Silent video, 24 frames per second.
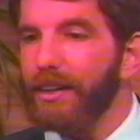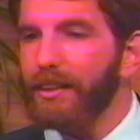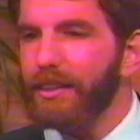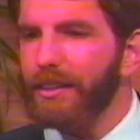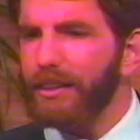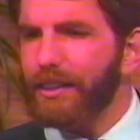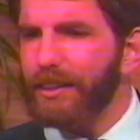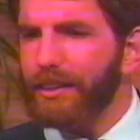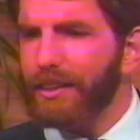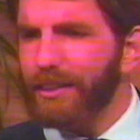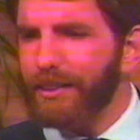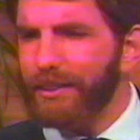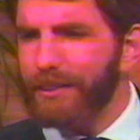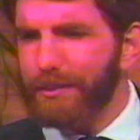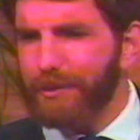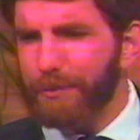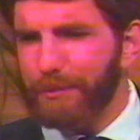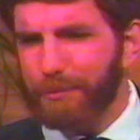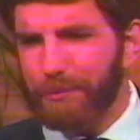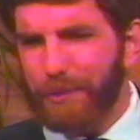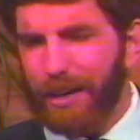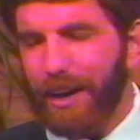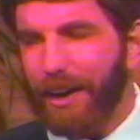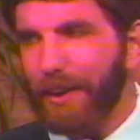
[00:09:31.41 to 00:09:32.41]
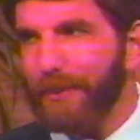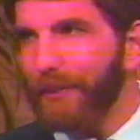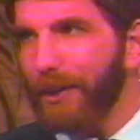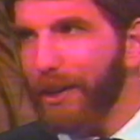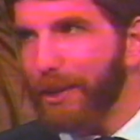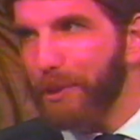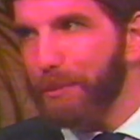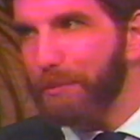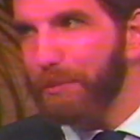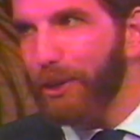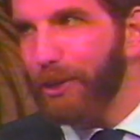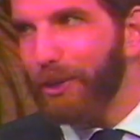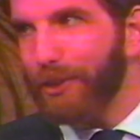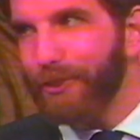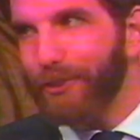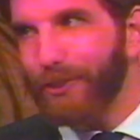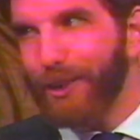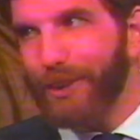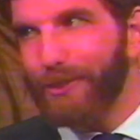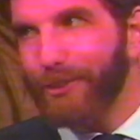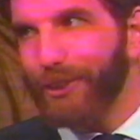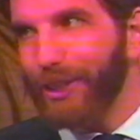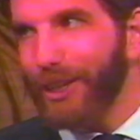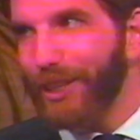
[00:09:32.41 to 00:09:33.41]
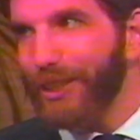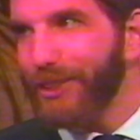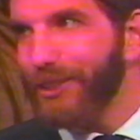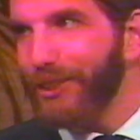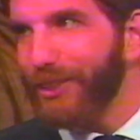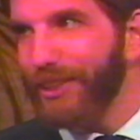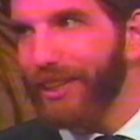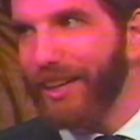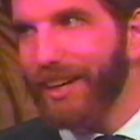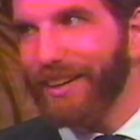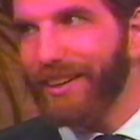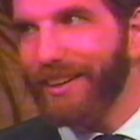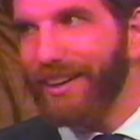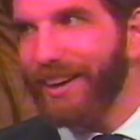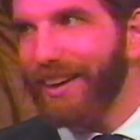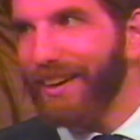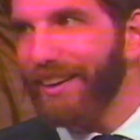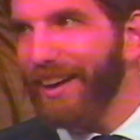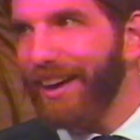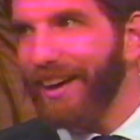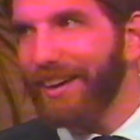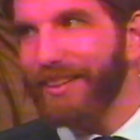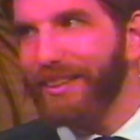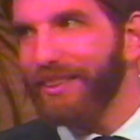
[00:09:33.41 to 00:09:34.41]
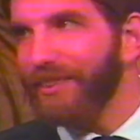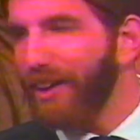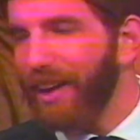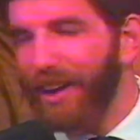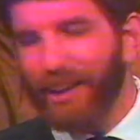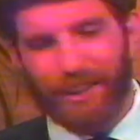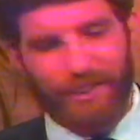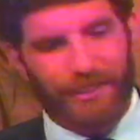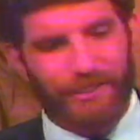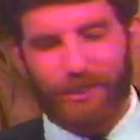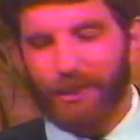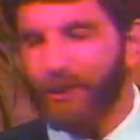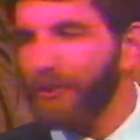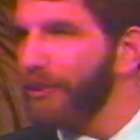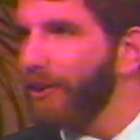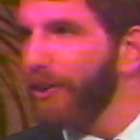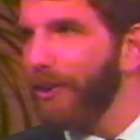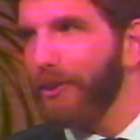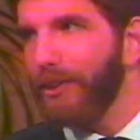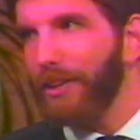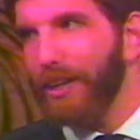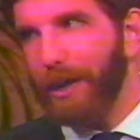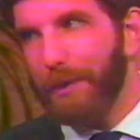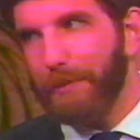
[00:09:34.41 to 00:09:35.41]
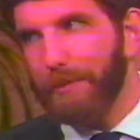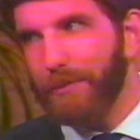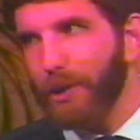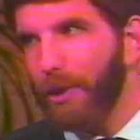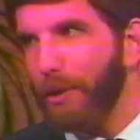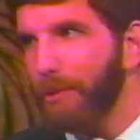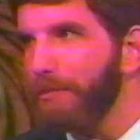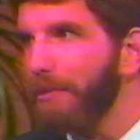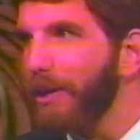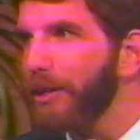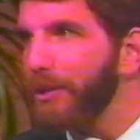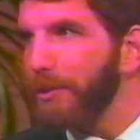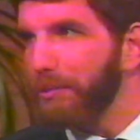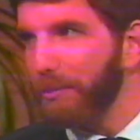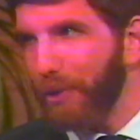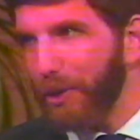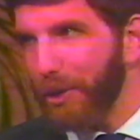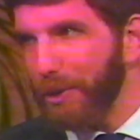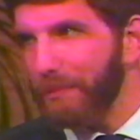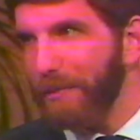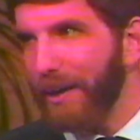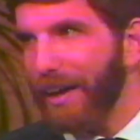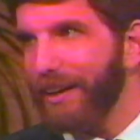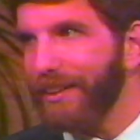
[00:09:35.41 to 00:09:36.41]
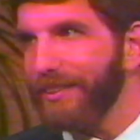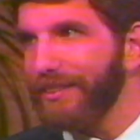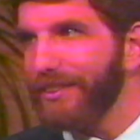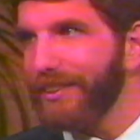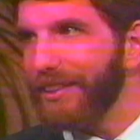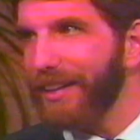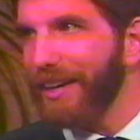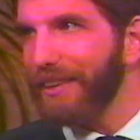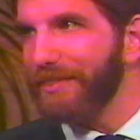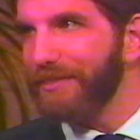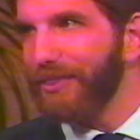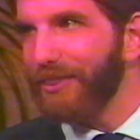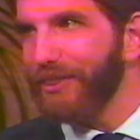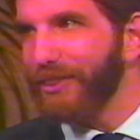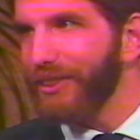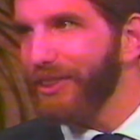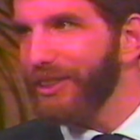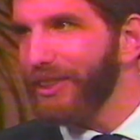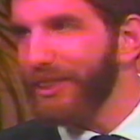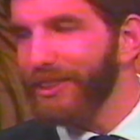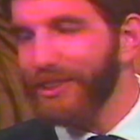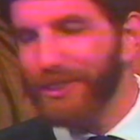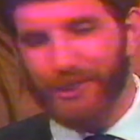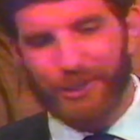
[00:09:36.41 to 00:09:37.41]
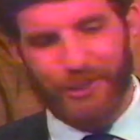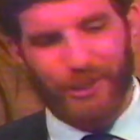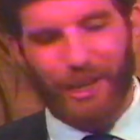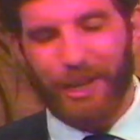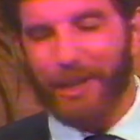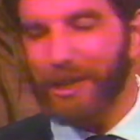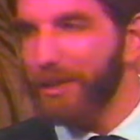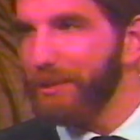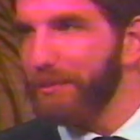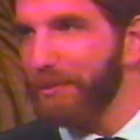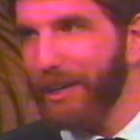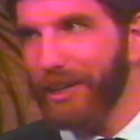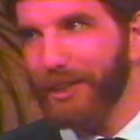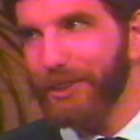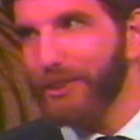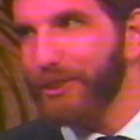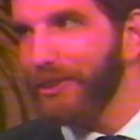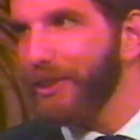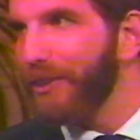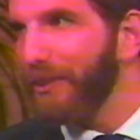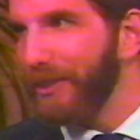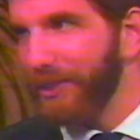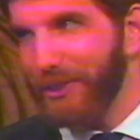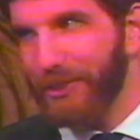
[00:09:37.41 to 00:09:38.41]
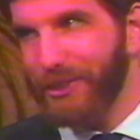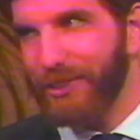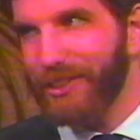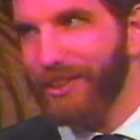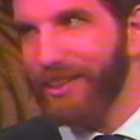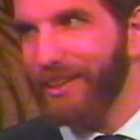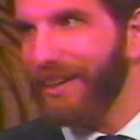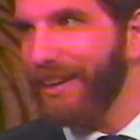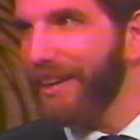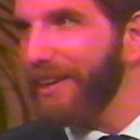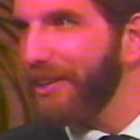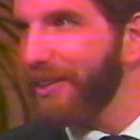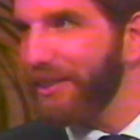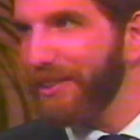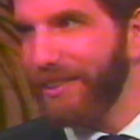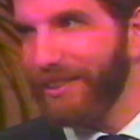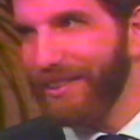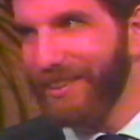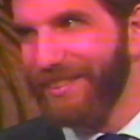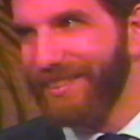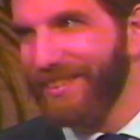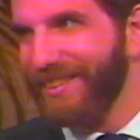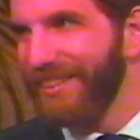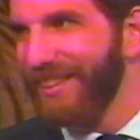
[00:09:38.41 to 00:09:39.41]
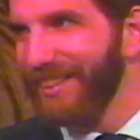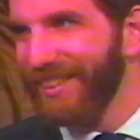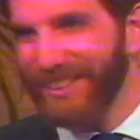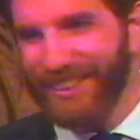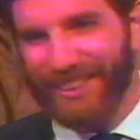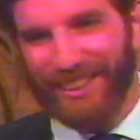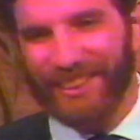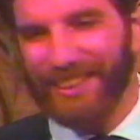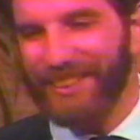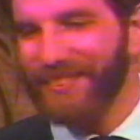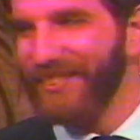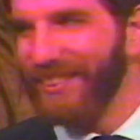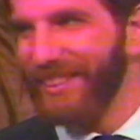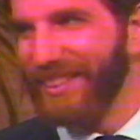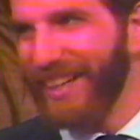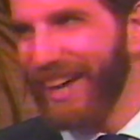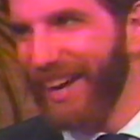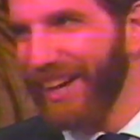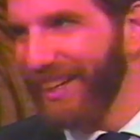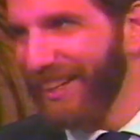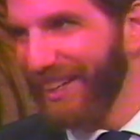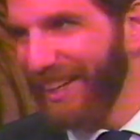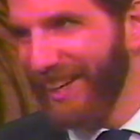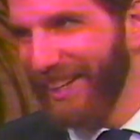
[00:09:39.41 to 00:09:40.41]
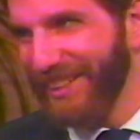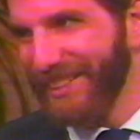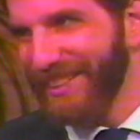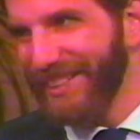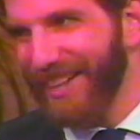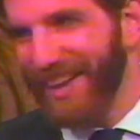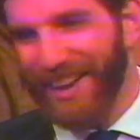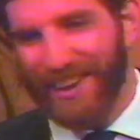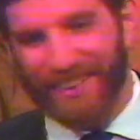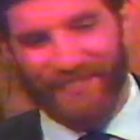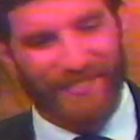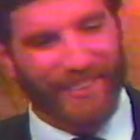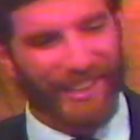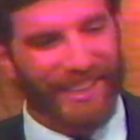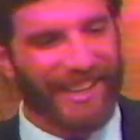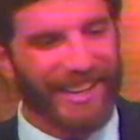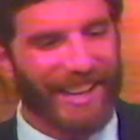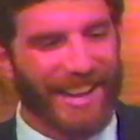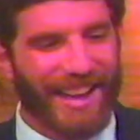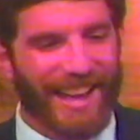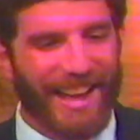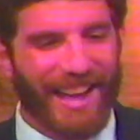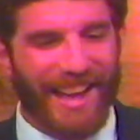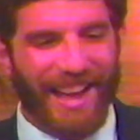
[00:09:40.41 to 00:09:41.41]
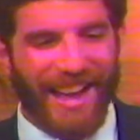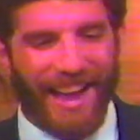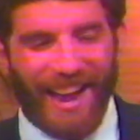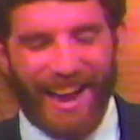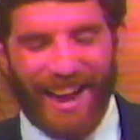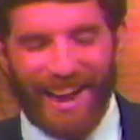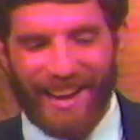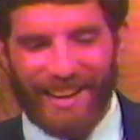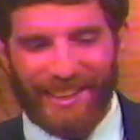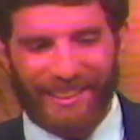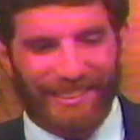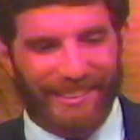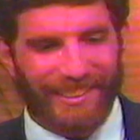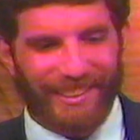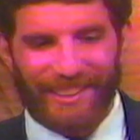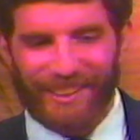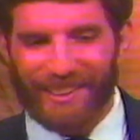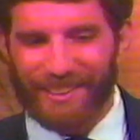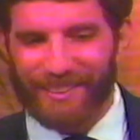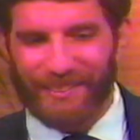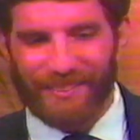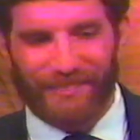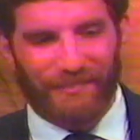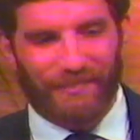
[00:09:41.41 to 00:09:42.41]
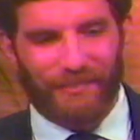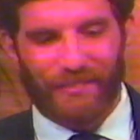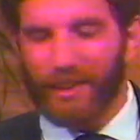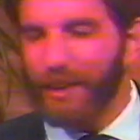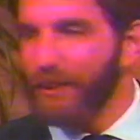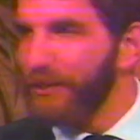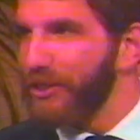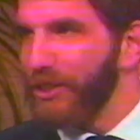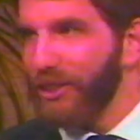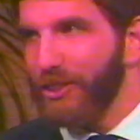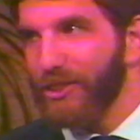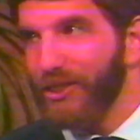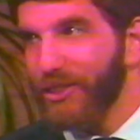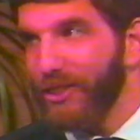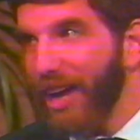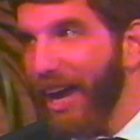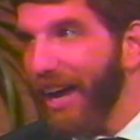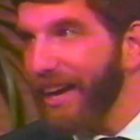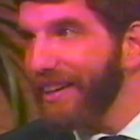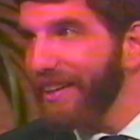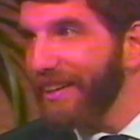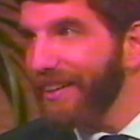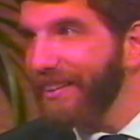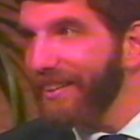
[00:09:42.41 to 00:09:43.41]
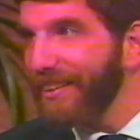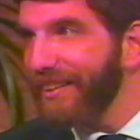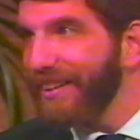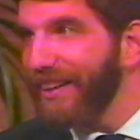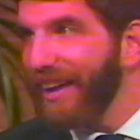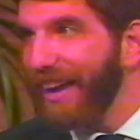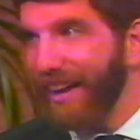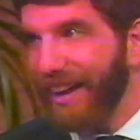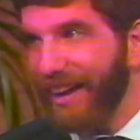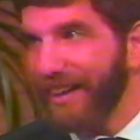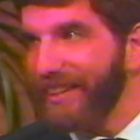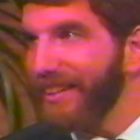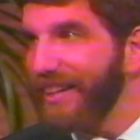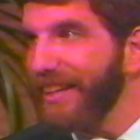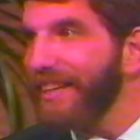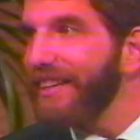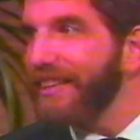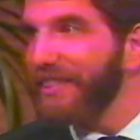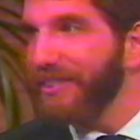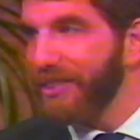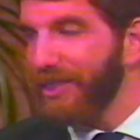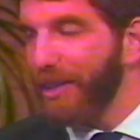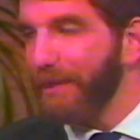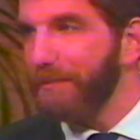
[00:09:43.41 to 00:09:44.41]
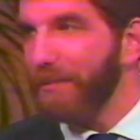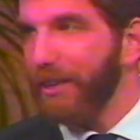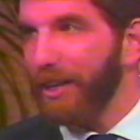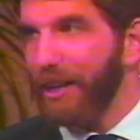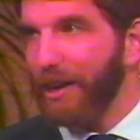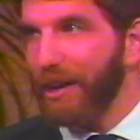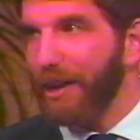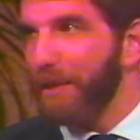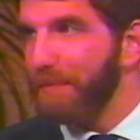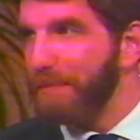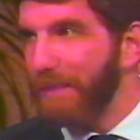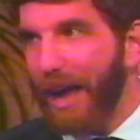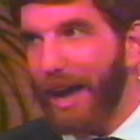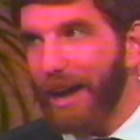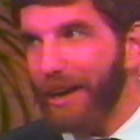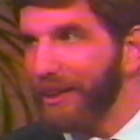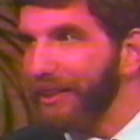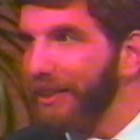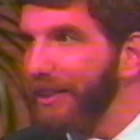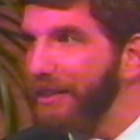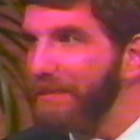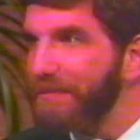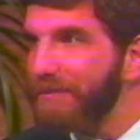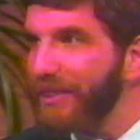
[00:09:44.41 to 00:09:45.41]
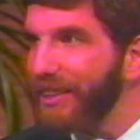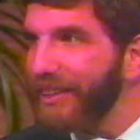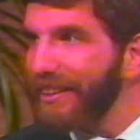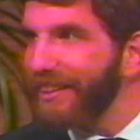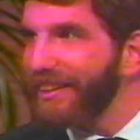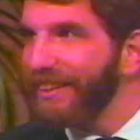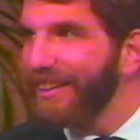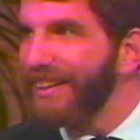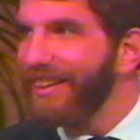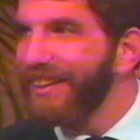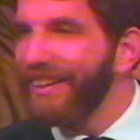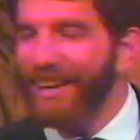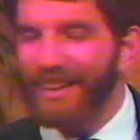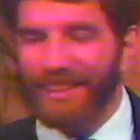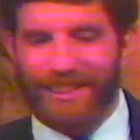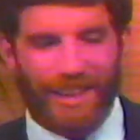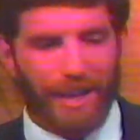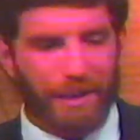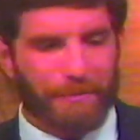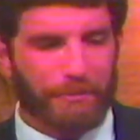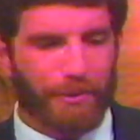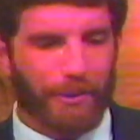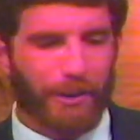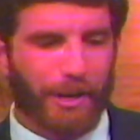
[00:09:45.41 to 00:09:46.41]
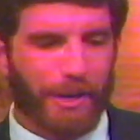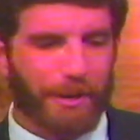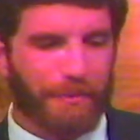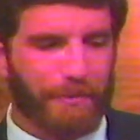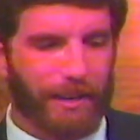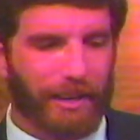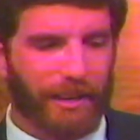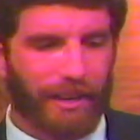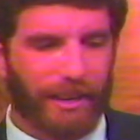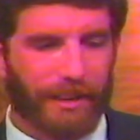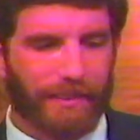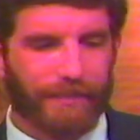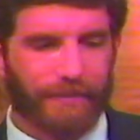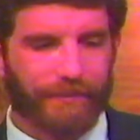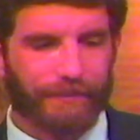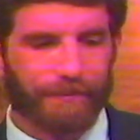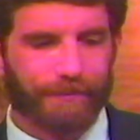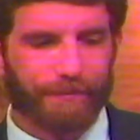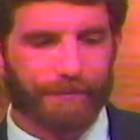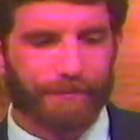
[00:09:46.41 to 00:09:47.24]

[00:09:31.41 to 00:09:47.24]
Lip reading: And I read the book of Revelation that night. I don't know that I know much more about it today, 14 years later, but I do know it scared the living daylights out of me. And it was exciting, and I needed something apocalyptic at that point in my life.